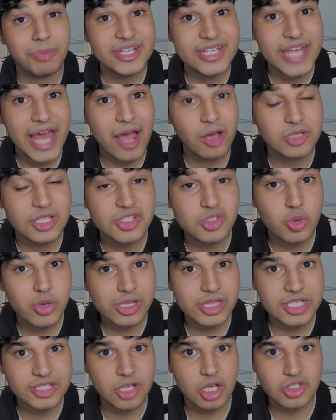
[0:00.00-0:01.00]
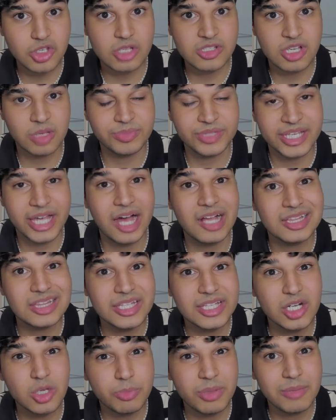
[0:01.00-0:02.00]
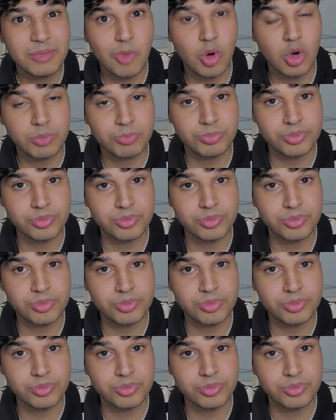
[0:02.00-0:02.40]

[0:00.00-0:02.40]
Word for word: But now let's quickly touch on something a little bit more